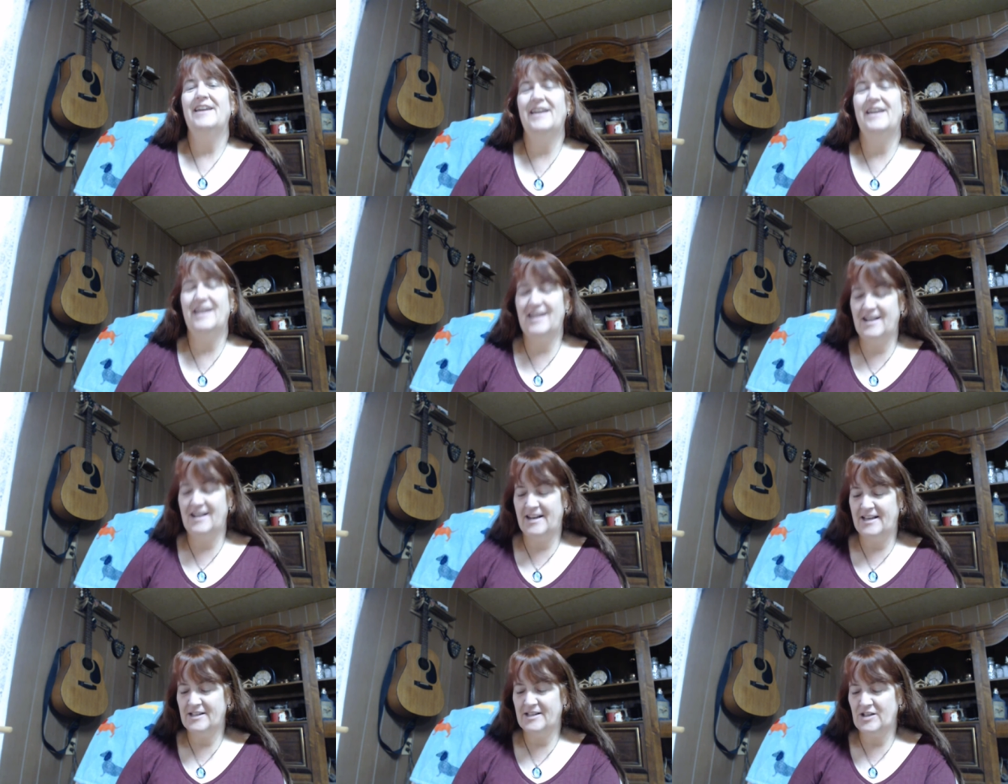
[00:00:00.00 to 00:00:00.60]

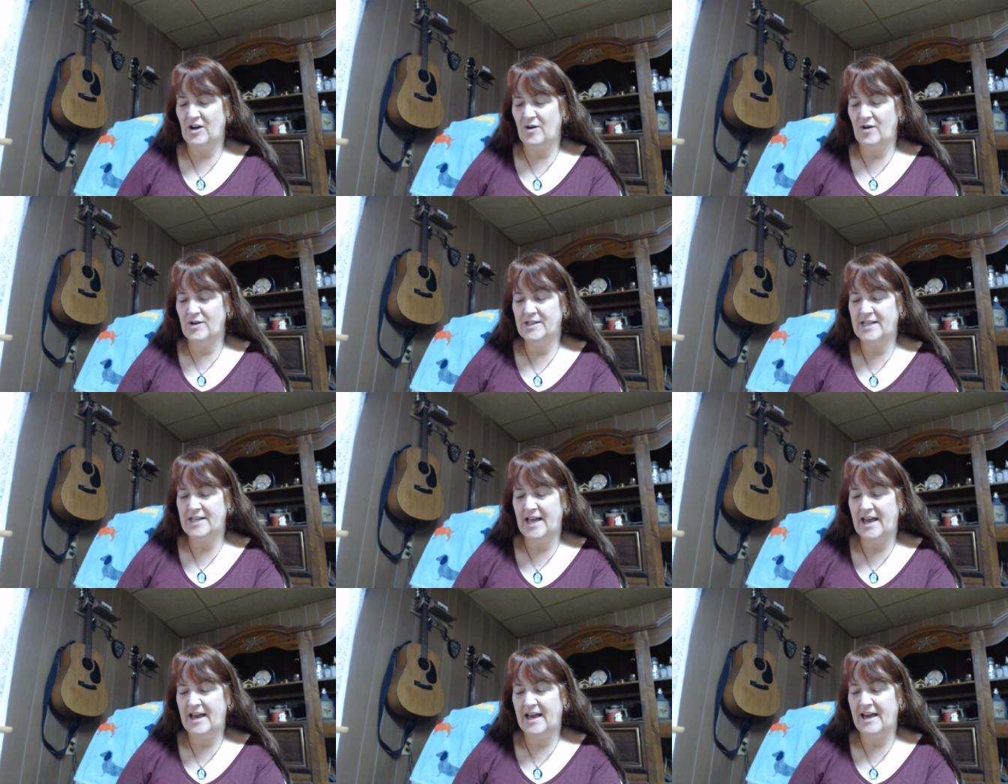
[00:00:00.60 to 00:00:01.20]
It has always
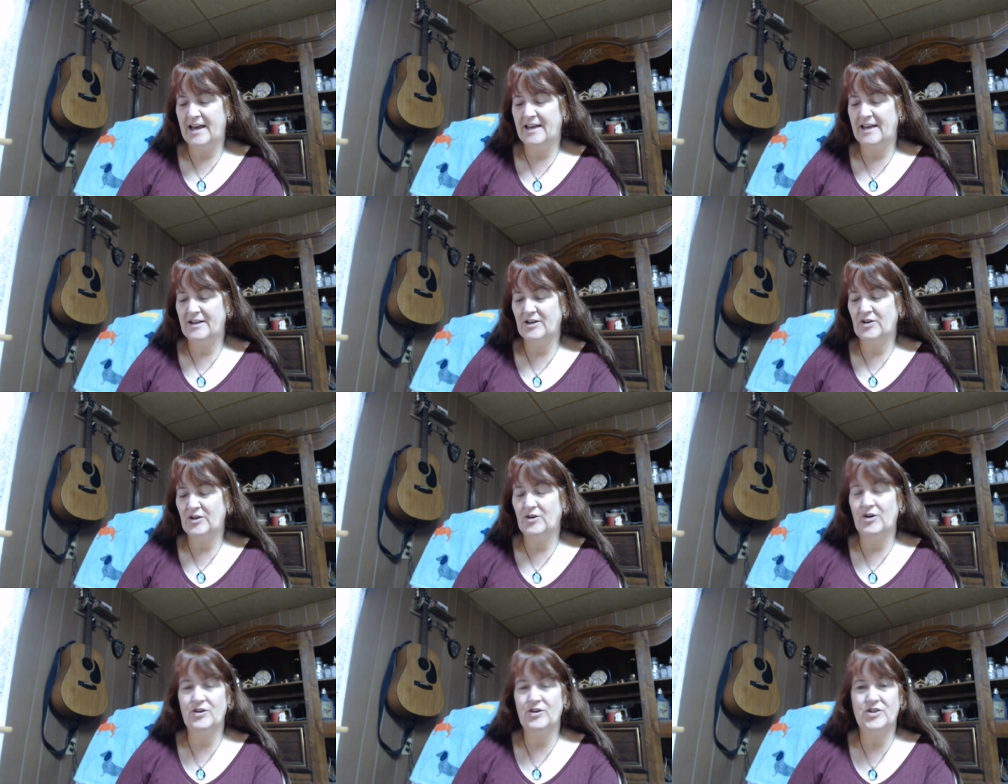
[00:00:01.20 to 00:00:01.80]
had
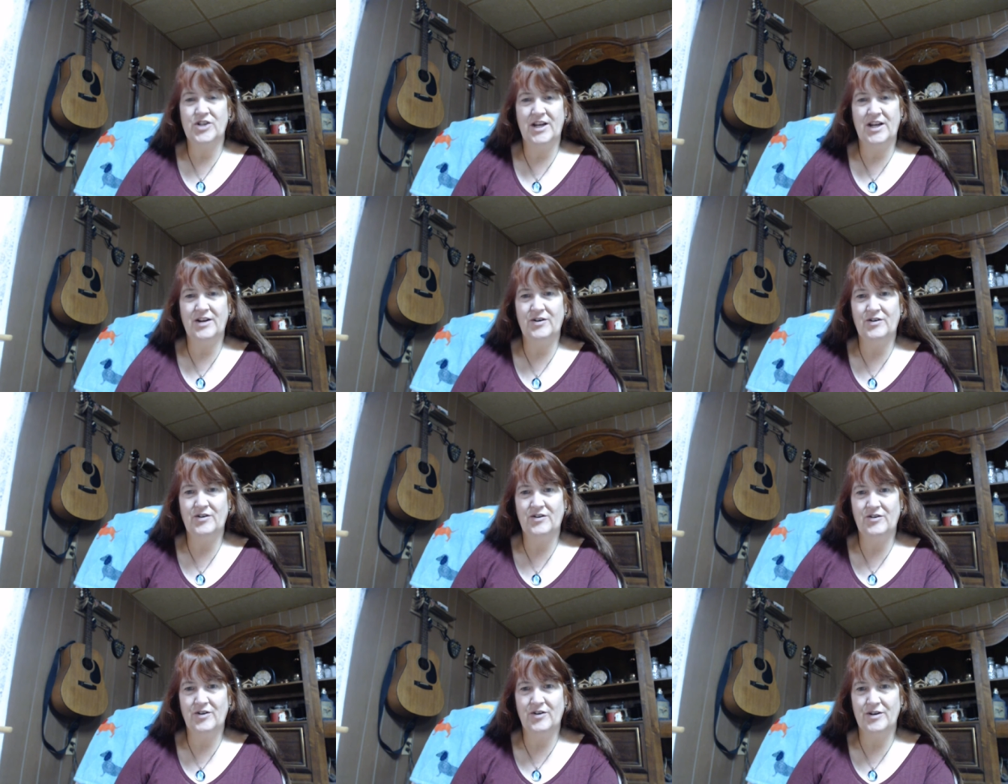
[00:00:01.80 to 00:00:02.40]
crocheted
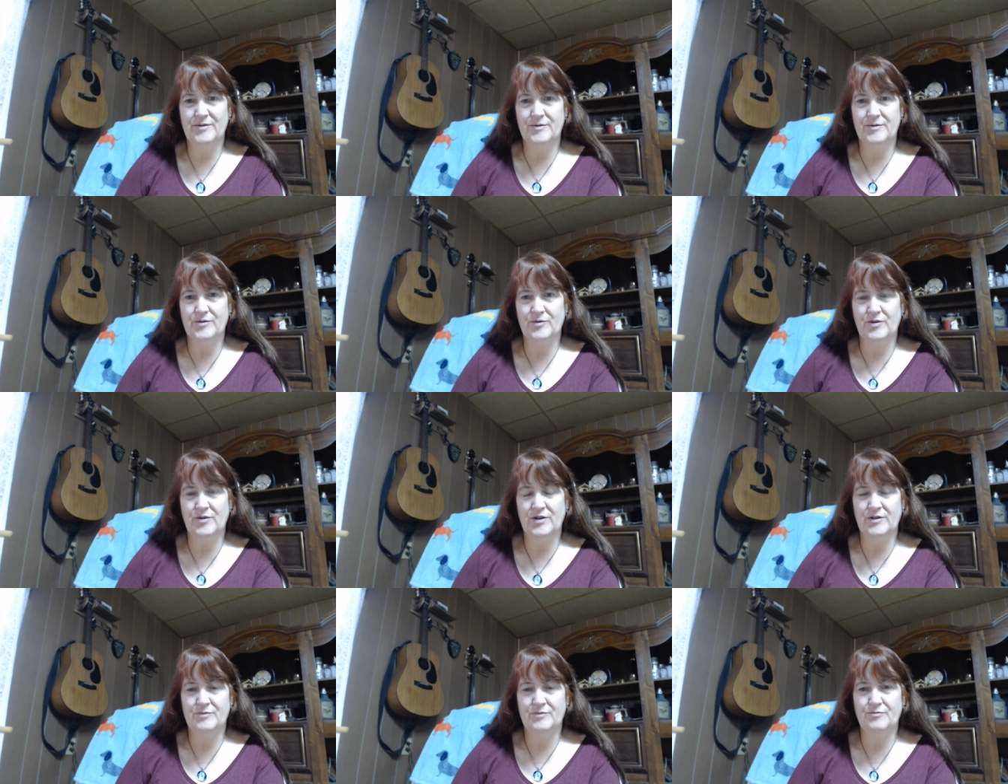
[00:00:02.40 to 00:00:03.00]
Christmas
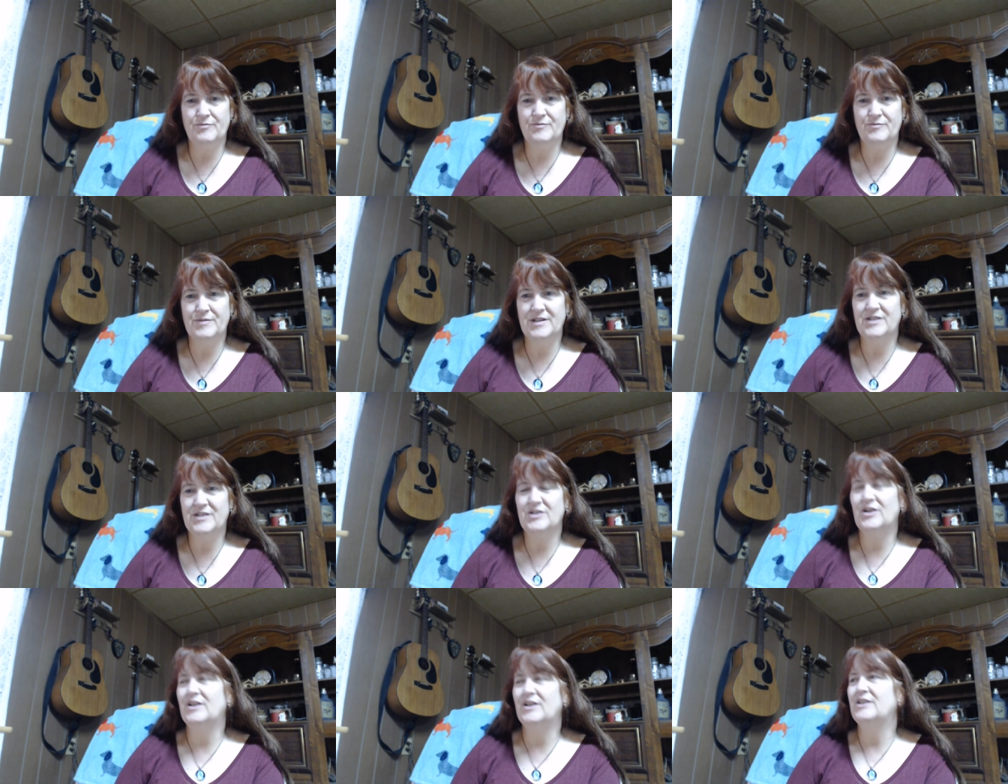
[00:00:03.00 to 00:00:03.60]

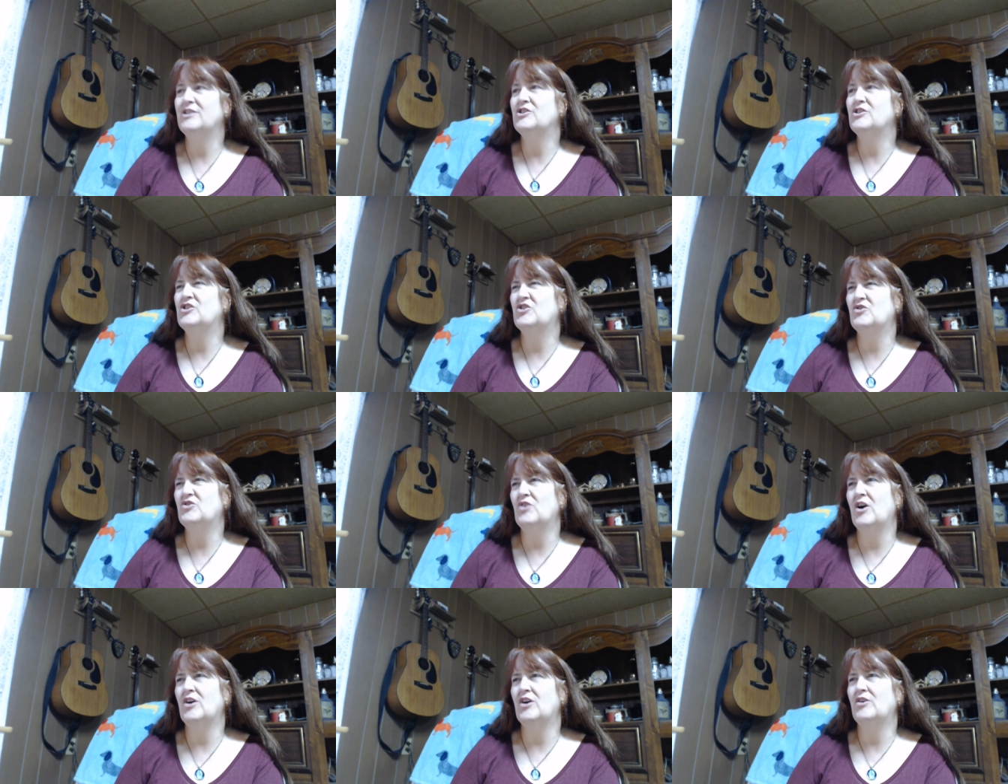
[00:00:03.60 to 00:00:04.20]
ornaments on it,
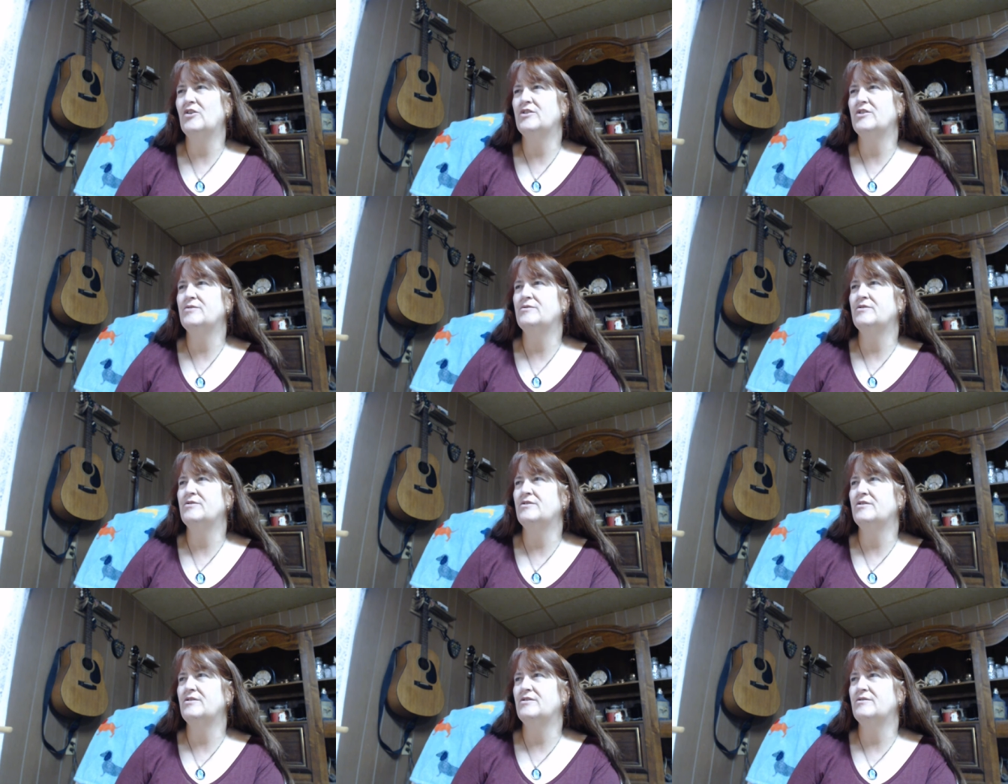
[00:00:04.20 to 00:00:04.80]
straw
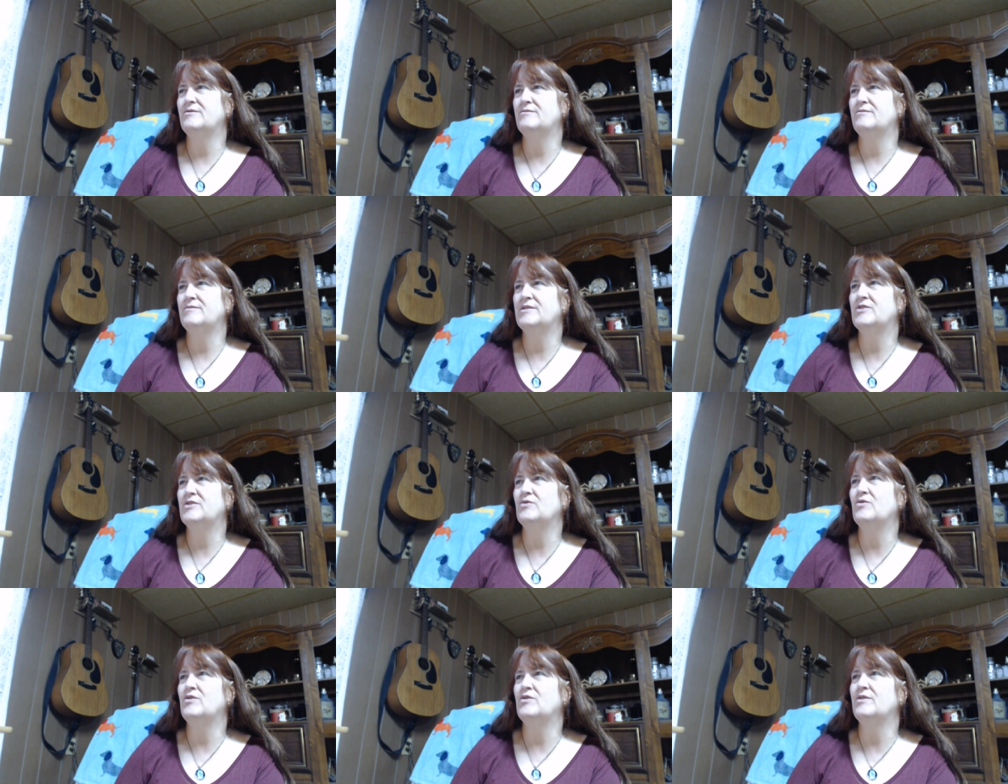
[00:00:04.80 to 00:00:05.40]

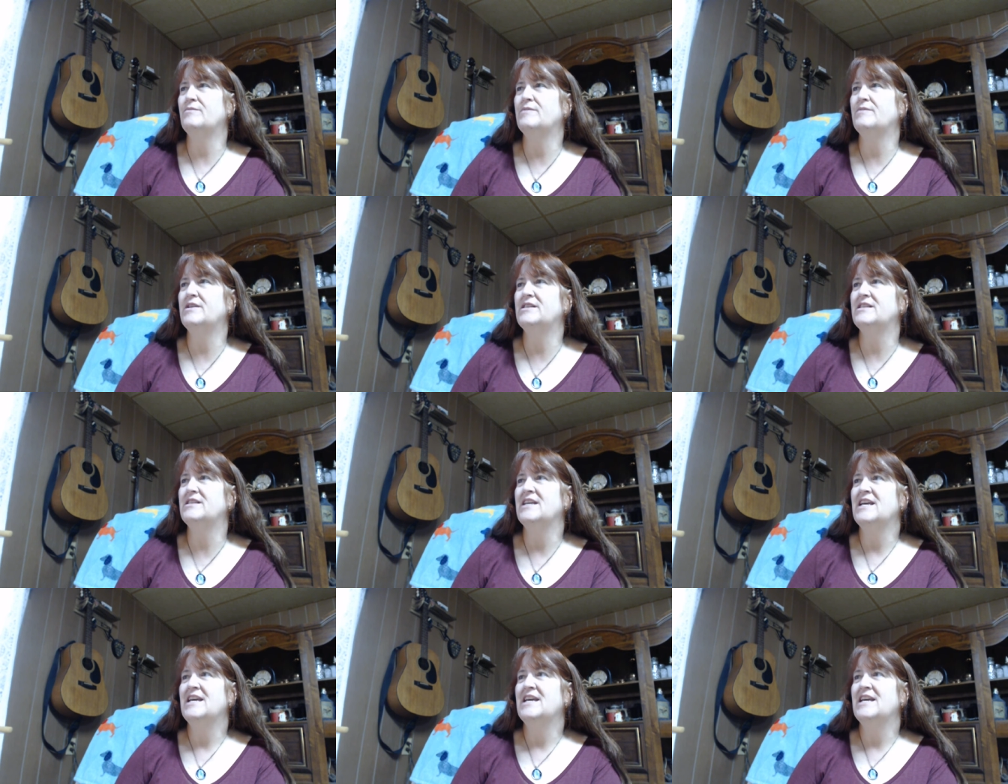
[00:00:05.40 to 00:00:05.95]
Christmas ornaments.